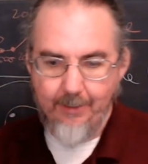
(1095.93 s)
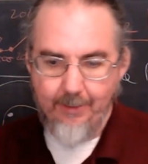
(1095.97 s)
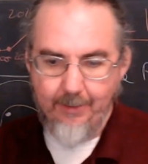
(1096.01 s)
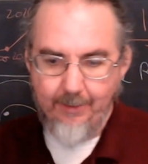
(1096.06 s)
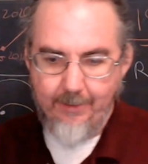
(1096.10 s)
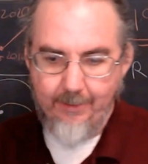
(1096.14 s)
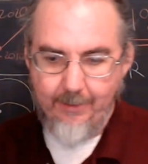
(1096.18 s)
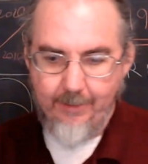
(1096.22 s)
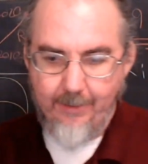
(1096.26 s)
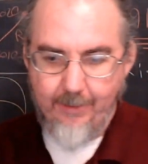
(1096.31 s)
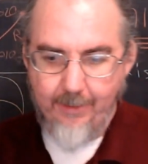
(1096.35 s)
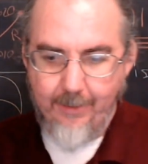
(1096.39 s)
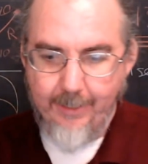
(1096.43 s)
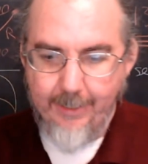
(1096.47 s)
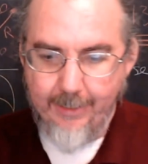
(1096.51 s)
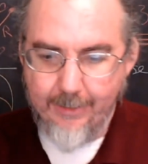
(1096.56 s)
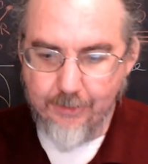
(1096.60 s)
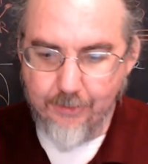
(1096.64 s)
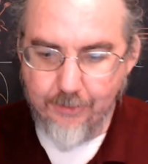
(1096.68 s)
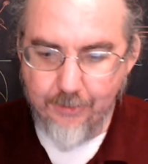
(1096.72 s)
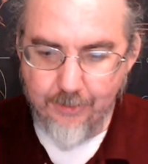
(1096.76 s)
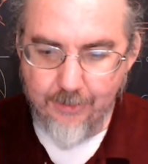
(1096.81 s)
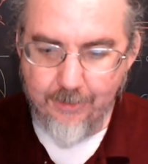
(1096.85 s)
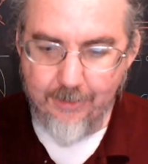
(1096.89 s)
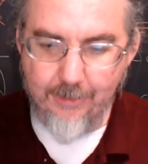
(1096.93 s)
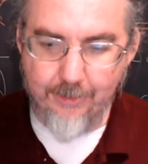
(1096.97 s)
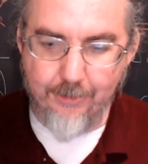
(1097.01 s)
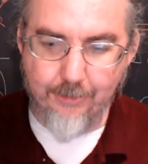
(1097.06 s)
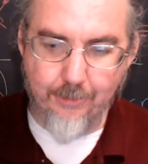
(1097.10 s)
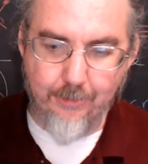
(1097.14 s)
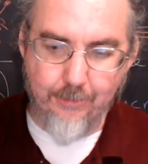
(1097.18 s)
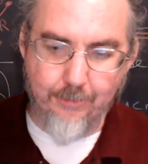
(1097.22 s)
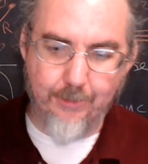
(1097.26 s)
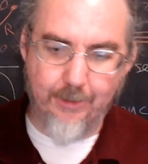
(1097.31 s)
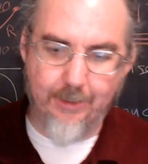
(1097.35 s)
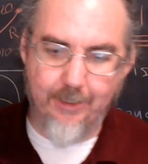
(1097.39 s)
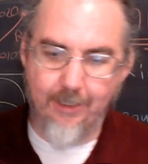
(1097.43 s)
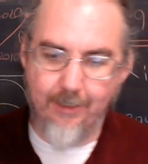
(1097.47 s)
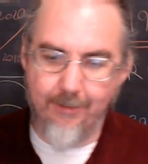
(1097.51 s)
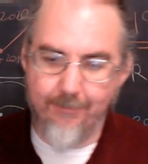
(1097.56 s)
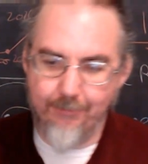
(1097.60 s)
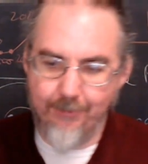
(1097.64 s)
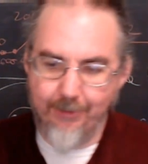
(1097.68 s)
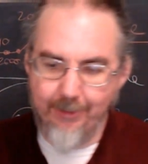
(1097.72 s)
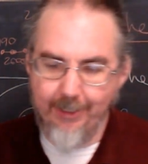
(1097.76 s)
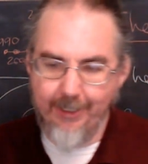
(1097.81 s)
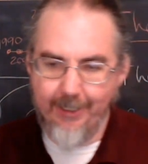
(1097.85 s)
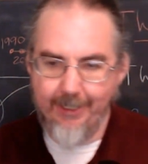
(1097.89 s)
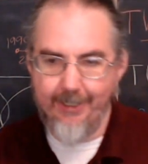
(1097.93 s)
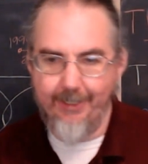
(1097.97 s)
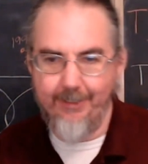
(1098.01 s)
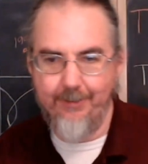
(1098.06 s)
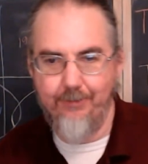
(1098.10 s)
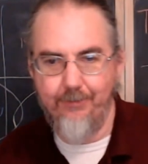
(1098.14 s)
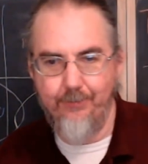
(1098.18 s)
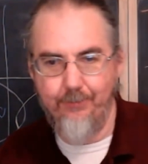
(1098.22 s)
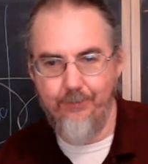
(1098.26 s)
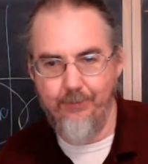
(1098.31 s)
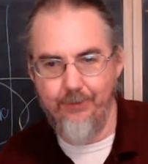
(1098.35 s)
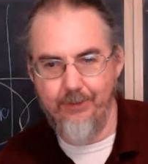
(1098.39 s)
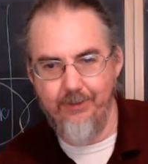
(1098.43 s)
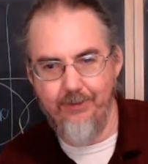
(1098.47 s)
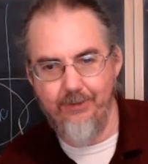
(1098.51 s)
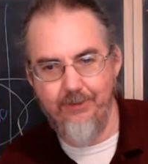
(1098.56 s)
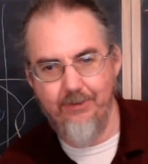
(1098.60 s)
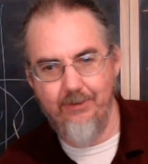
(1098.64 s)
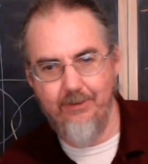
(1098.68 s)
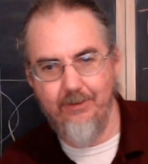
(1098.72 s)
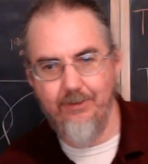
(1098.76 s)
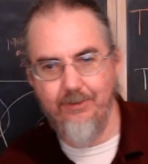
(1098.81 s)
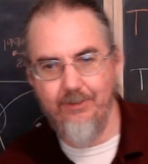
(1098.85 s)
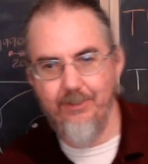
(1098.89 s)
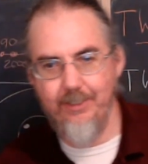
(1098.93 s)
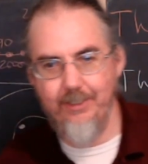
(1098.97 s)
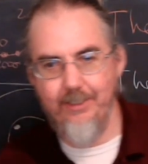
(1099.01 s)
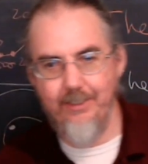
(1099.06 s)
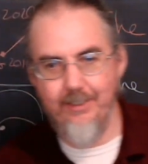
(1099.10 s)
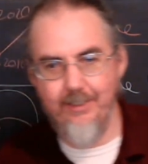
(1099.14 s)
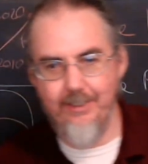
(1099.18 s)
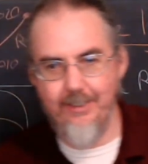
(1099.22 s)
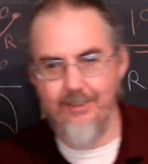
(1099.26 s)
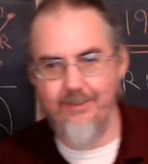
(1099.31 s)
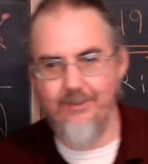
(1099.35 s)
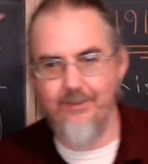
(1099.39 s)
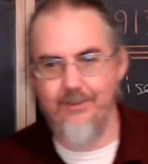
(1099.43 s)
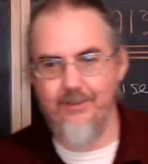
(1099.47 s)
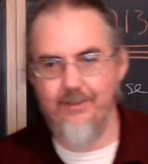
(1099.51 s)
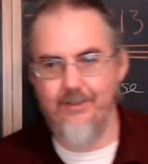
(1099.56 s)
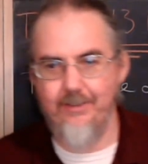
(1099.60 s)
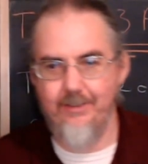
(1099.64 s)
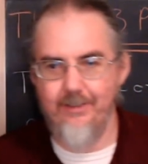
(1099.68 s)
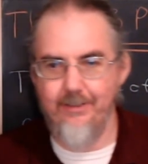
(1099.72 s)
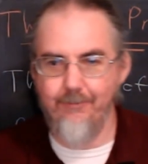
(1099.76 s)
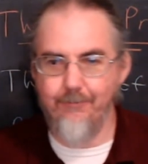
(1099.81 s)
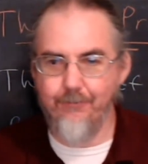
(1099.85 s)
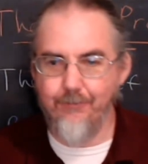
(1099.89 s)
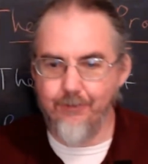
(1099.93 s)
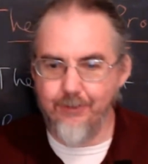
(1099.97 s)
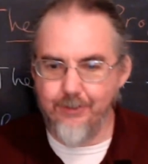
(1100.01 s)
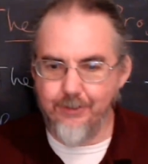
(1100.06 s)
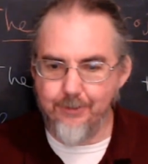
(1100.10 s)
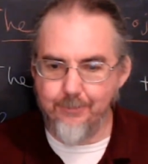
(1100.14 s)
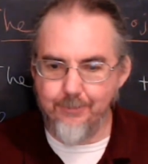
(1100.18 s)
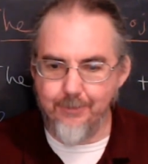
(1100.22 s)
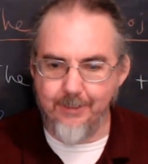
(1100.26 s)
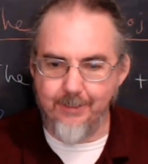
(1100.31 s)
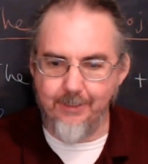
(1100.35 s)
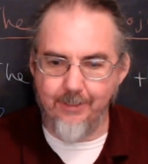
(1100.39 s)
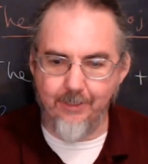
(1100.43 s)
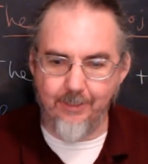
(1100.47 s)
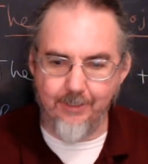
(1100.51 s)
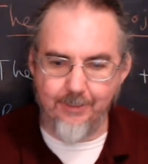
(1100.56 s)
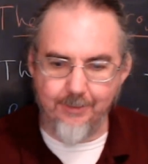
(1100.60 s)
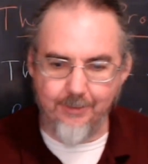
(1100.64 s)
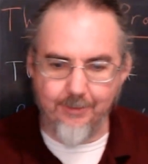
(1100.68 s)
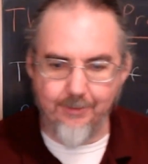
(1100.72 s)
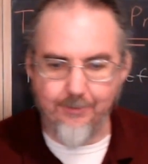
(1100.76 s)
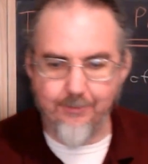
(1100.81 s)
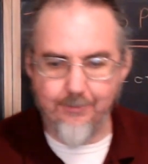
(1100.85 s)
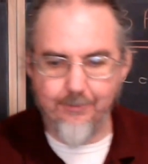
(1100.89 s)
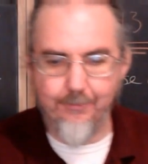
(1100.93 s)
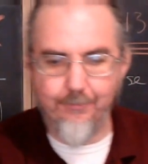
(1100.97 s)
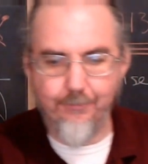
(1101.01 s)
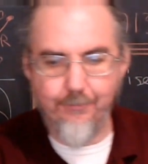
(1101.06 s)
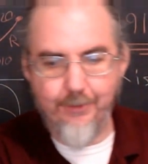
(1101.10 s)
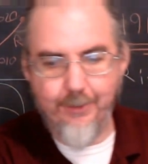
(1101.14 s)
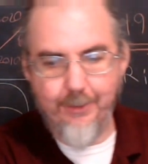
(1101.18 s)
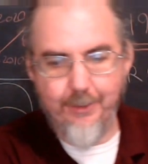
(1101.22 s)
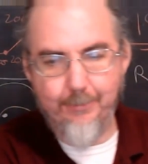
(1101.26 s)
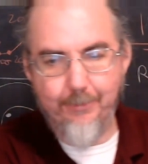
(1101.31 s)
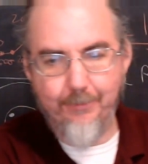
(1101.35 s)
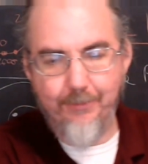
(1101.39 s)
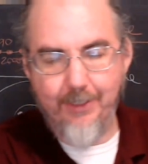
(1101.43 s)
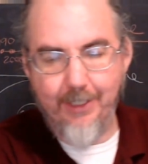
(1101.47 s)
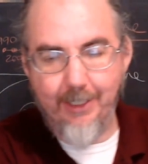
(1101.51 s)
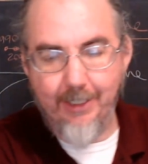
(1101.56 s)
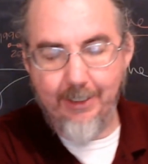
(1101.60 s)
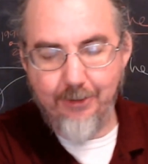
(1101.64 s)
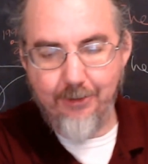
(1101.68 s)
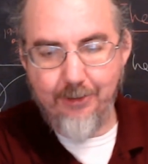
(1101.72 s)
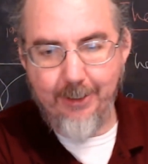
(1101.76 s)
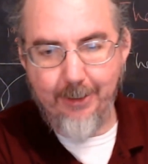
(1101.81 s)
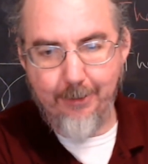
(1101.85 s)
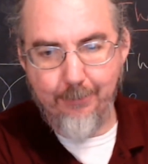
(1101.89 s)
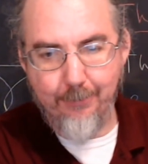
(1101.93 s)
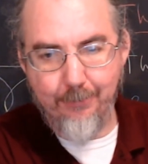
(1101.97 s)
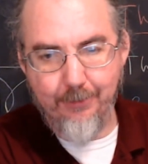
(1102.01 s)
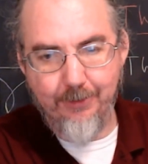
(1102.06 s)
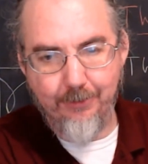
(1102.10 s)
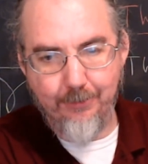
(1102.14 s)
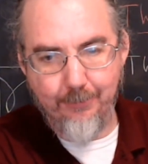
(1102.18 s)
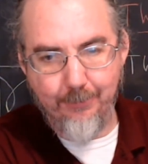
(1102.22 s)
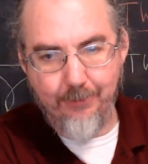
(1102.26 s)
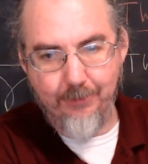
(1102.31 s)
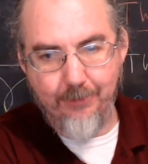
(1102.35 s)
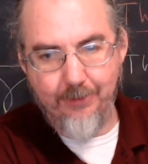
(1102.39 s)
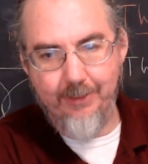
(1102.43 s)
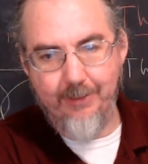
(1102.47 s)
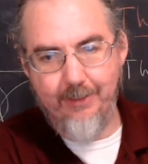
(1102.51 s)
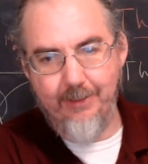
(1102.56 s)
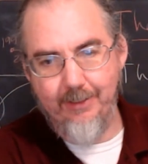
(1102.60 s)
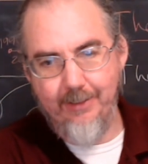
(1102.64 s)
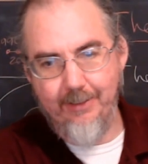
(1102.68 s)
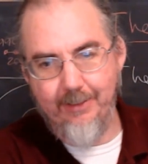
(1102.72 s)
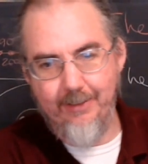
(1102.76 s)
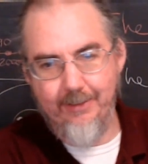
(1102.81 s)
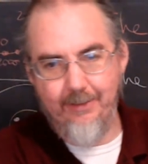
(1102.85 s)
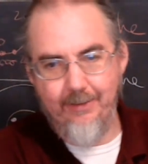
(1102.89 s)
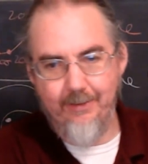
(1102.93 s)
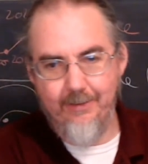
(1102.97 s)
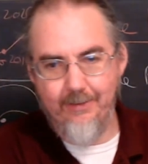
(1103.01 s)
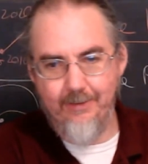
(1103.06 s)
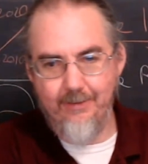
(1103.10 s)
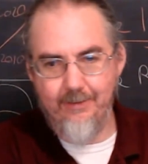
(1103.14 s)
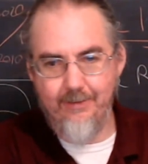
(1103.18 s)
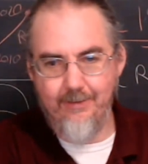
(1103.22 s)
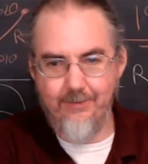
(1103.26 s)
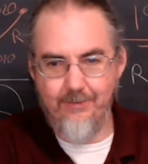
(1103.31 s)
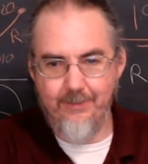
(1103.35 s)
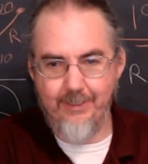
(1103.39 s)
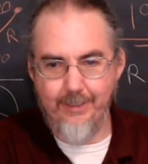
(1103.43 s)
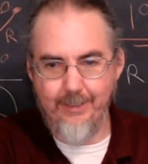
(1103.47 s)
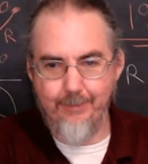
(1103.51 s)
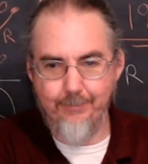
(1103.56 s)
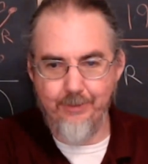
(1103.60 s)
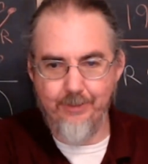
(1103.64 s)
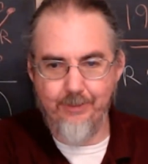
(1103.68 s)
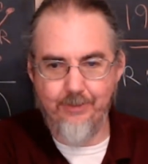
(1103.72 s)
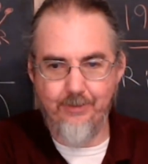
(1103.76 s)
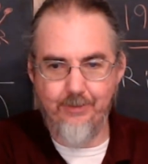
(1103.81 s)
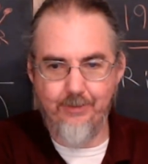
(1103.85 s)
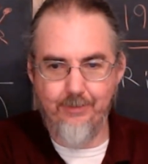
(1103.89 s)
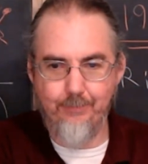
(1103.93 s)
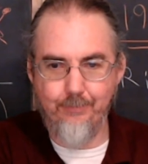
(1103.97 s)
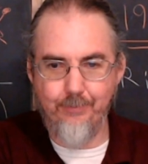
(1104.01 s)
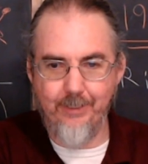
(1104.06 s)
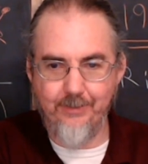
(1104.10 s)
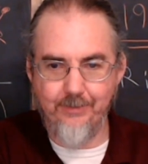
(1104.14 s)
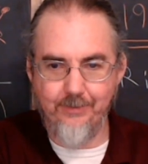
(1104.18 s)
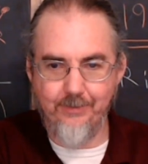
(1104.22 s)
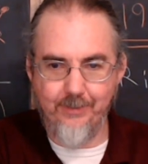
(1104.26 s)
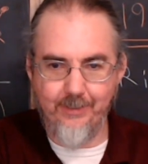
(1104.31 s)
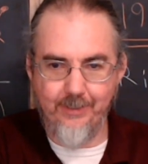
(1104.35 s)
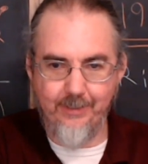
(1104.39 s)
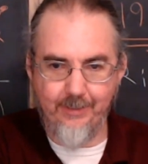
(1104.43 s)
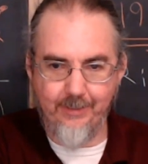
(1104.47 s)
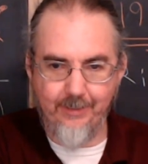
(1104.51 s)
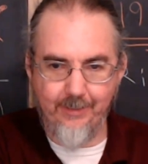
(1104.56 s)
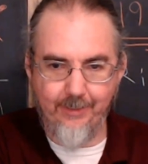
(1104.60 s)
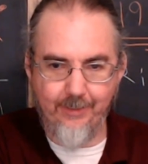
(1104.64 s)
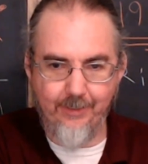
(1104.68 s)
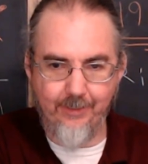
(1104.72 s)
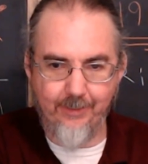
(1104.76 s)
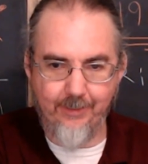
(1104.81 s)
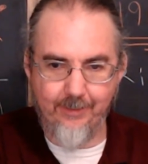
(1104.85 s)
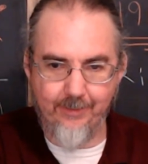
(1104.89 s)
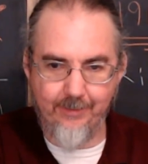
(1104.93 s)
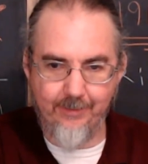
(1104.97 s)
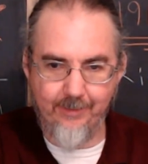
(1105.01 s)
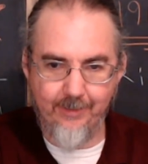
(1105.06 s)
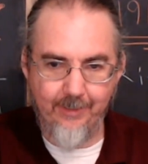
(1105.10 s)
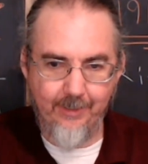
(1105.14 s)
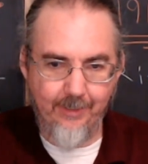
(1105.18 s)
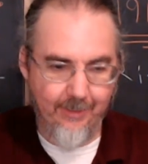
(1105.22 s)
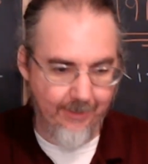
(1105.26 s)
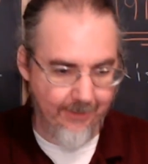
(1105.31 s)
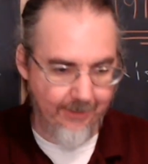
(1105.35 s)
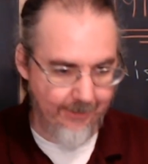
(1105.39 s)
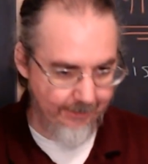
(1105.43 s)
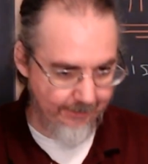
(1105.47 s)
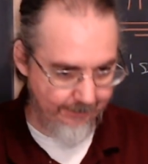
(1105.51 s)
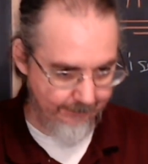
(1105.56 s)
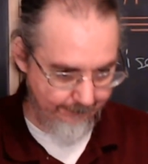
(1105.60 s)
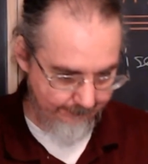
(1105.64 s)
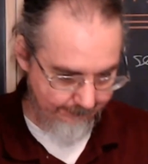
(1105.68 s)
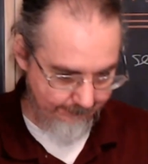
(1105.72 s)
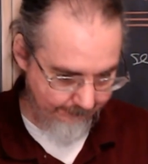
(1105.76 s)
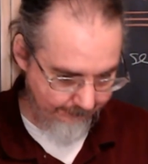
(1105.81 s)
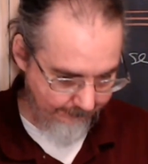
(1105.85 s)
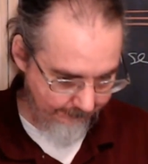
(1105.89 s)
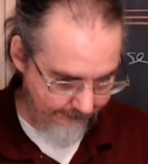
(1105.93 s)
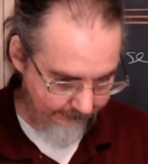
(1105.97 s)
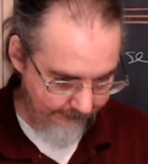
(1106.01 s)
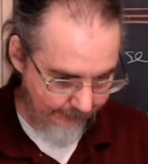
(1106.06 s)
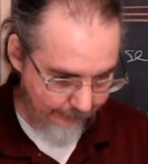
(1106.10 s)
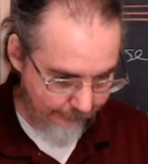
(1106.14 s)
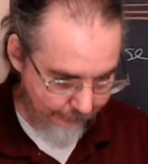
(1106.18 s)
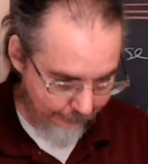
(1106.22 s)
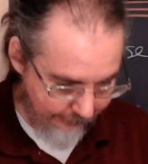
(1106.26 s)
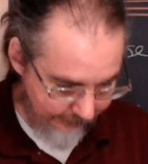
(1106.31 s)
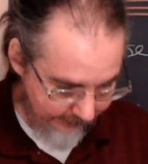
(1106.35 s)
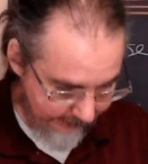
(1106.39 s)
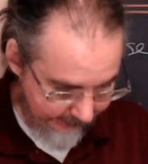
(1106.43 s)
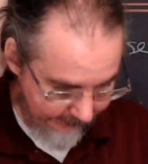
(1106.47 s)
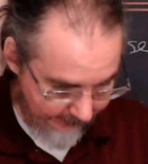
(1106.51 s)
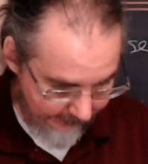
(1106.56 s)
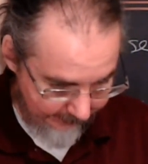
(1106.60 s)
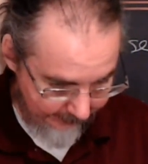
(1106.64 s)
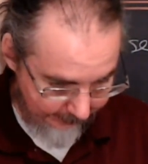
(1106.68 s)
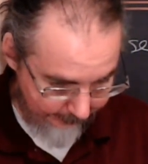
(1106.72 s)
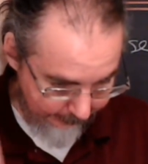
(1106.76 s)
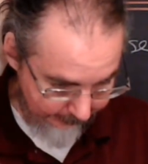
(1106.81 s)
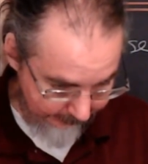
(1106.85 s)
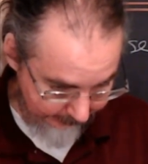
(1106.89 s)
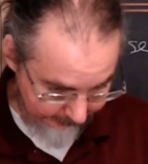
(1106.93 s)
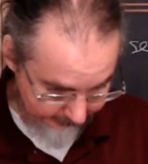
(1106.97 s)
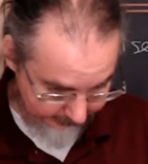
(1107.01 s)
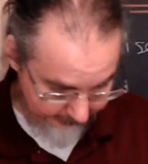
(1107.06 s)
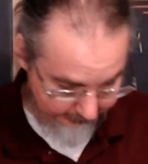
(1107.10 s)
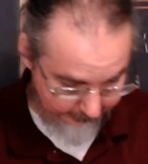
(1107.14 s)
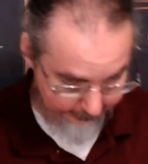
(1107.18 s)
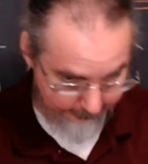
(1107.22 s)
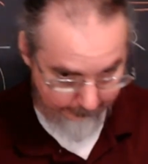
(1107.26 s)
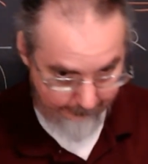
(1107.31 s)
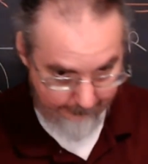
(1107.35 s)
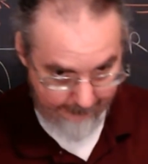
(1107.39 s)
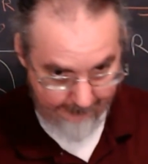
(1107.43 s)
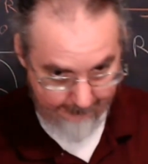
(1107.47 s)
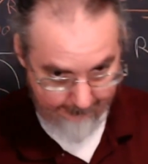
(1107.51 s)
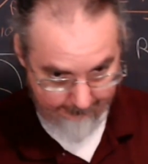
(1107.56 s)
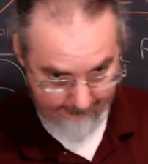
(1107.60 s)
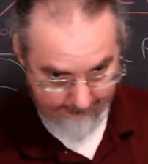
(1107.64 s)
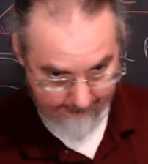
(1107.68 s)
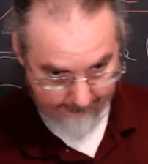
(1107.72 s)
National Industrial Recovery Act was seen as an infringement on this freedom of contract principle that had established precedent in our tradition up until this point.